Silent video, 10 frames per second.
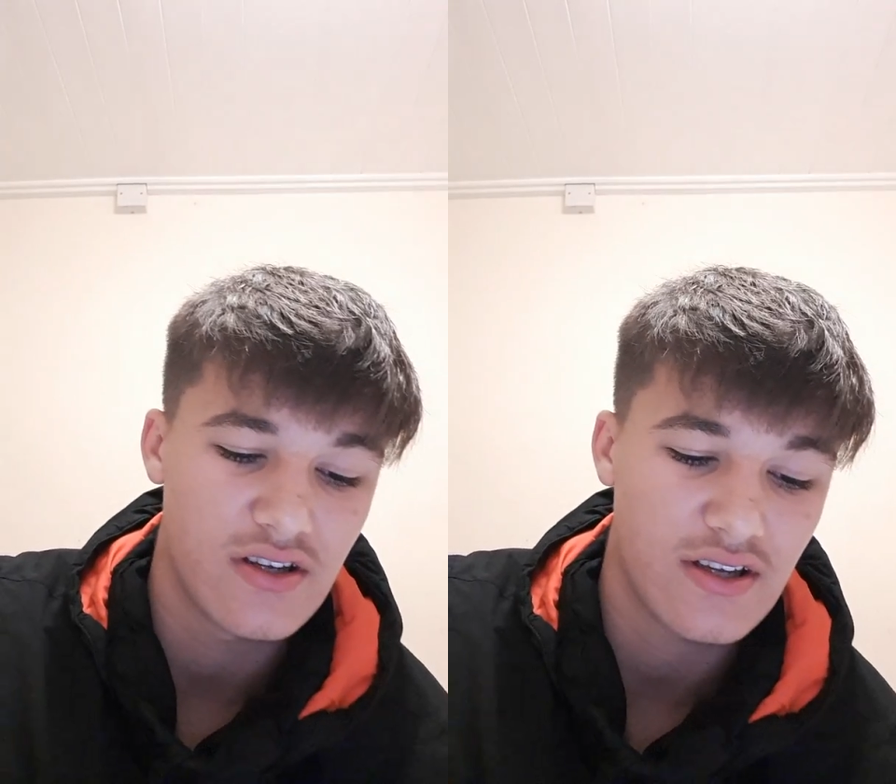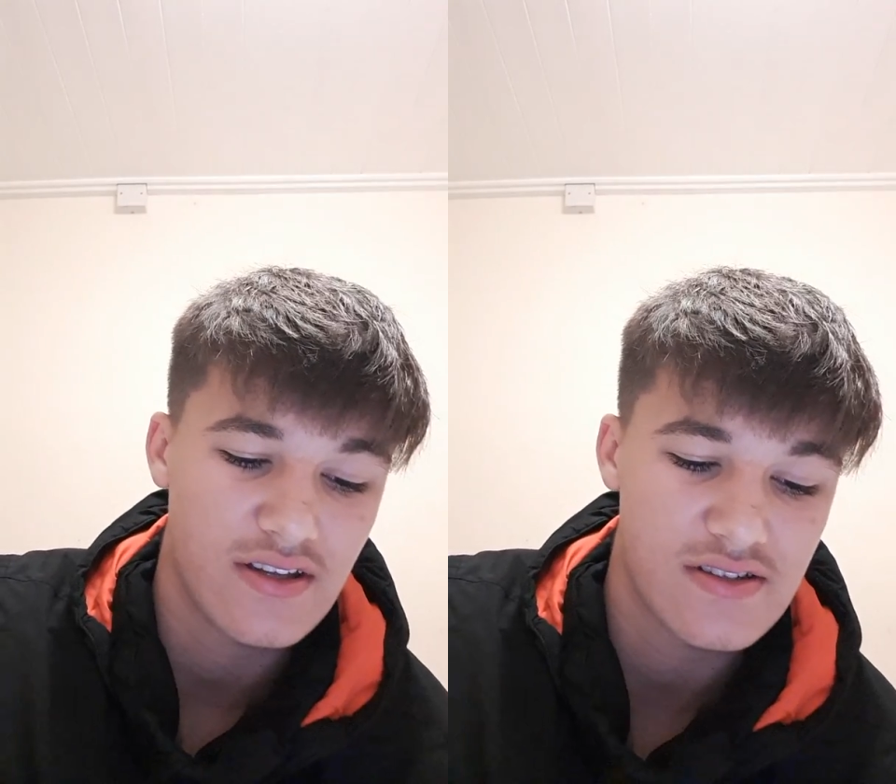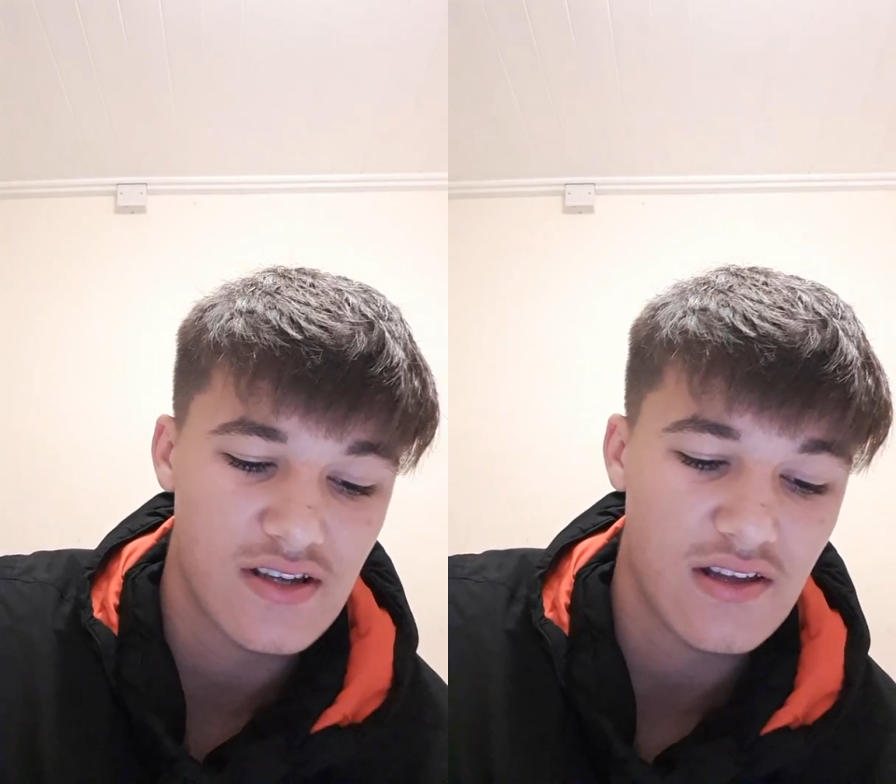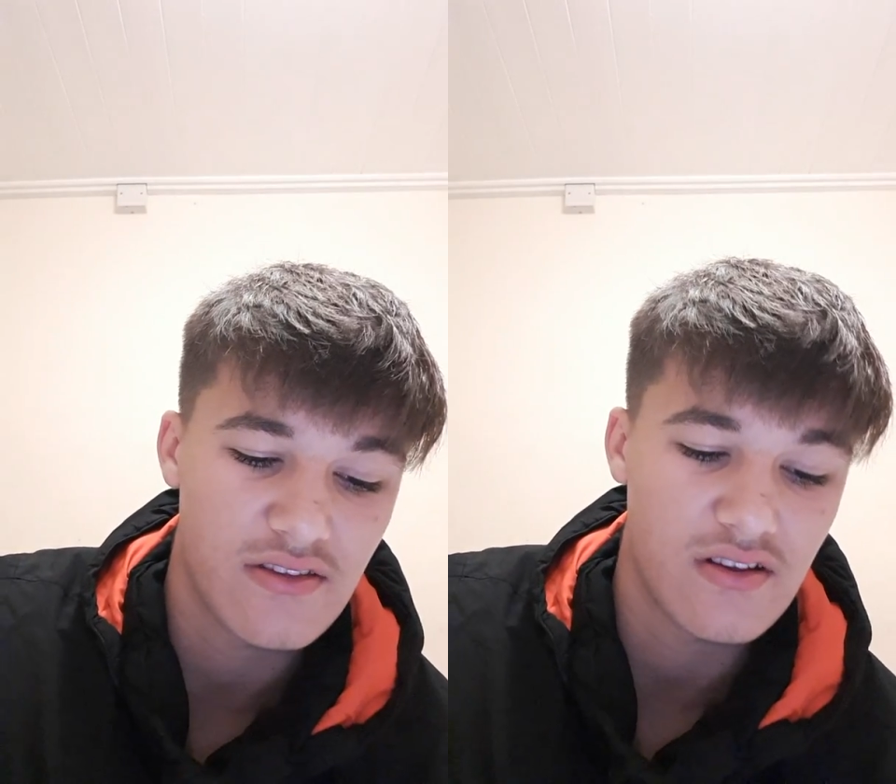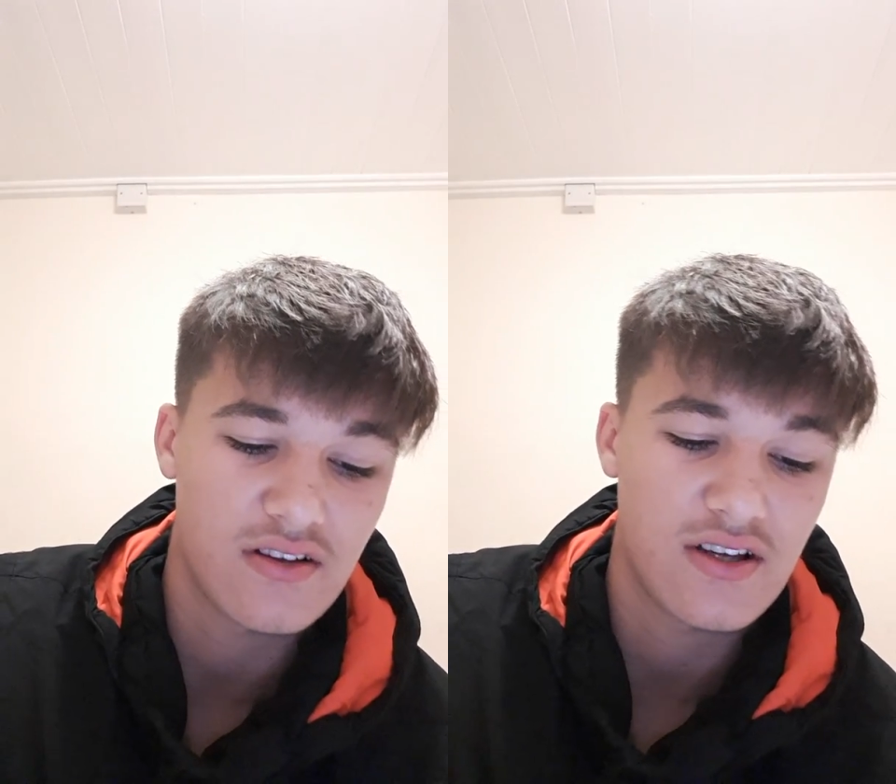against
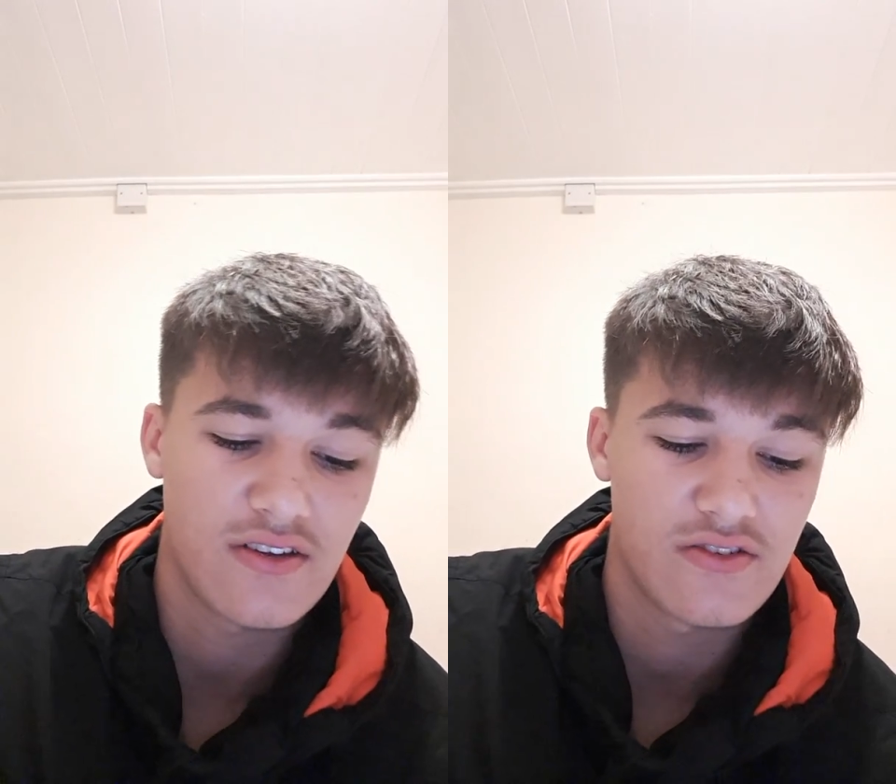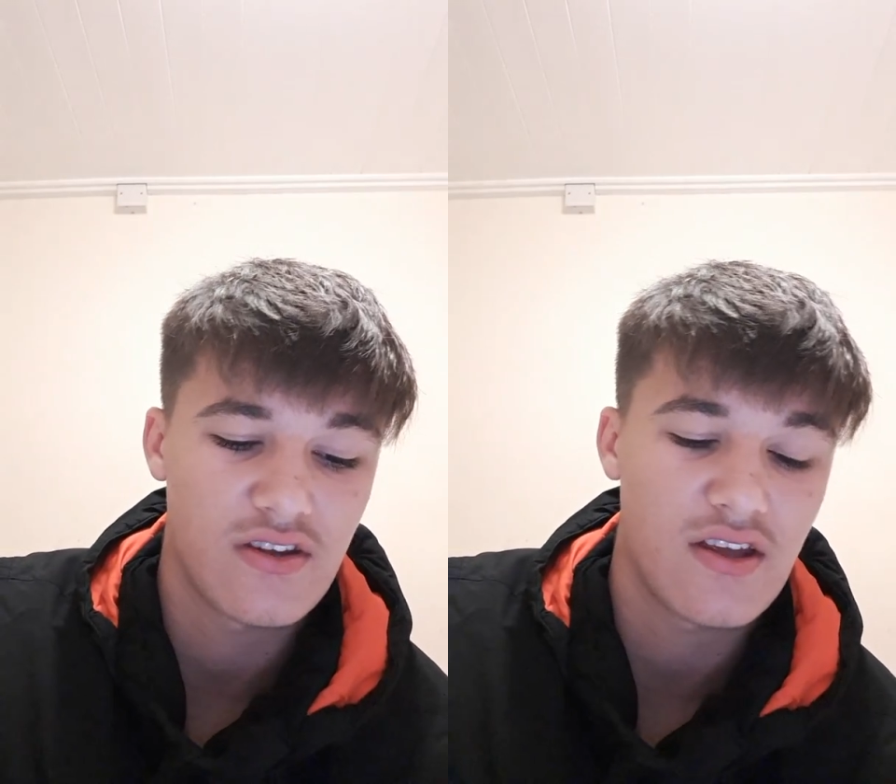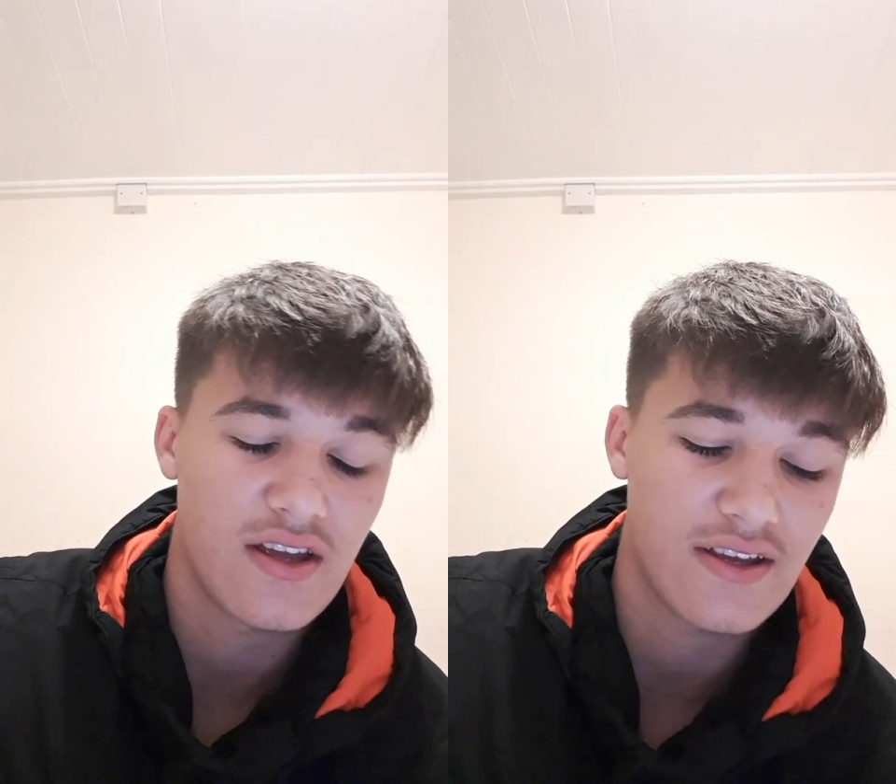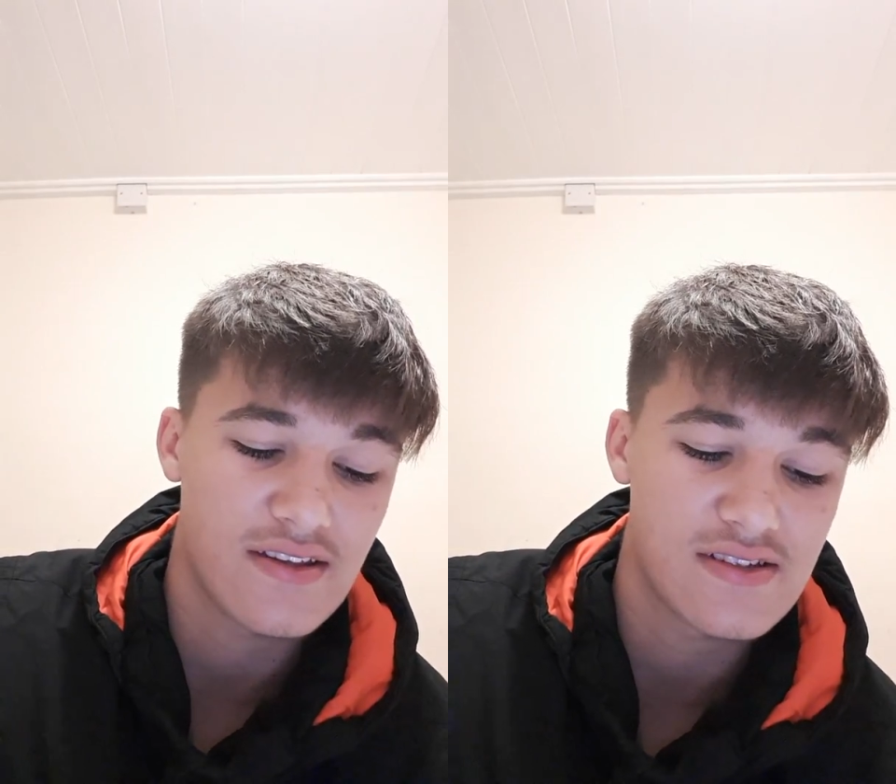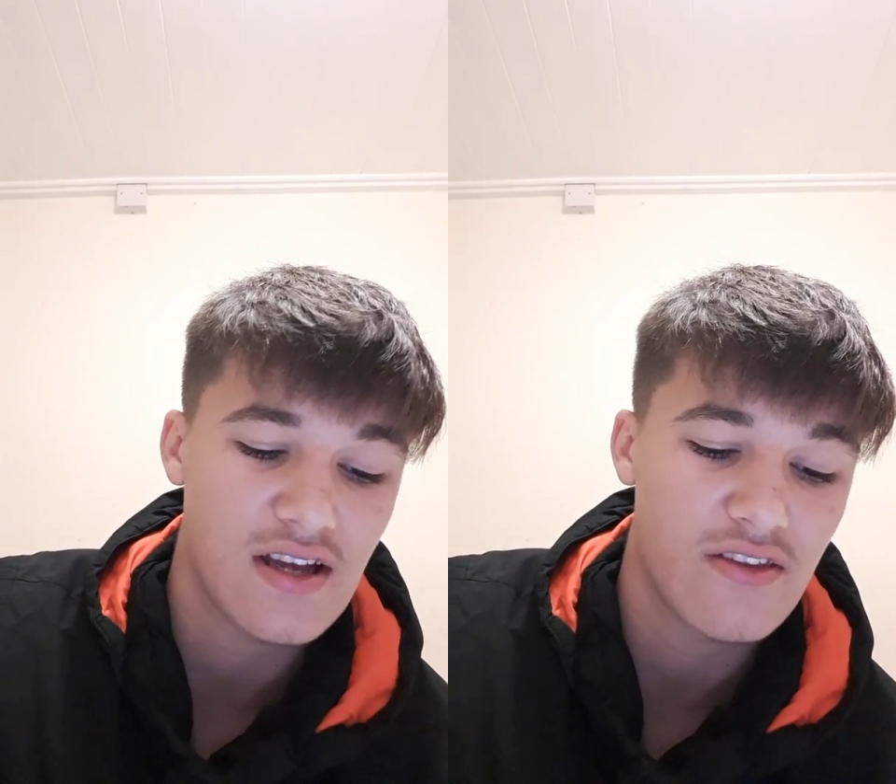
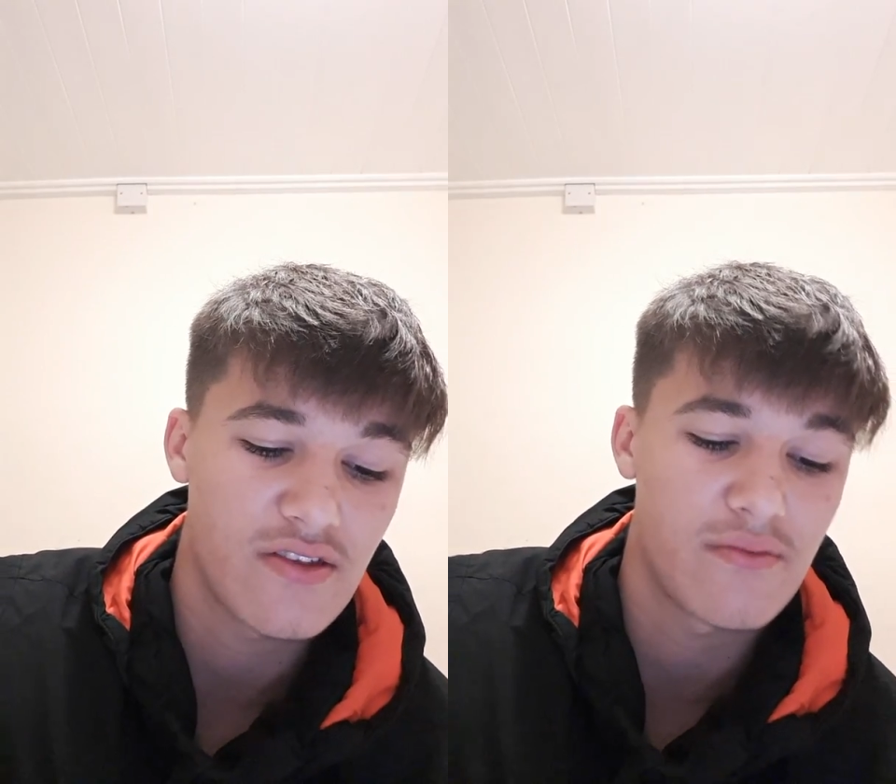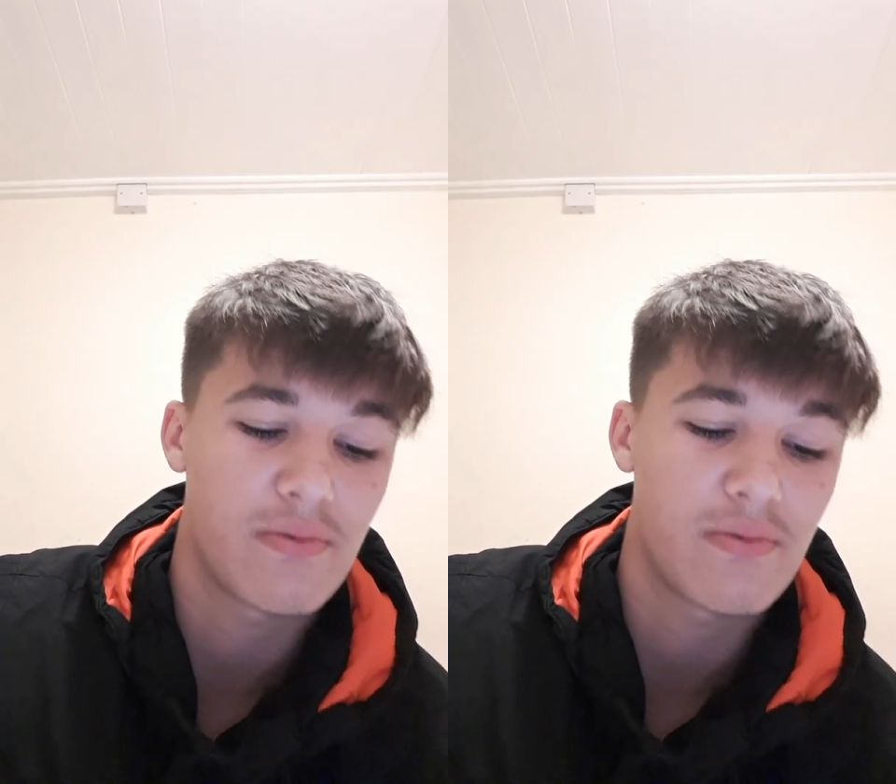other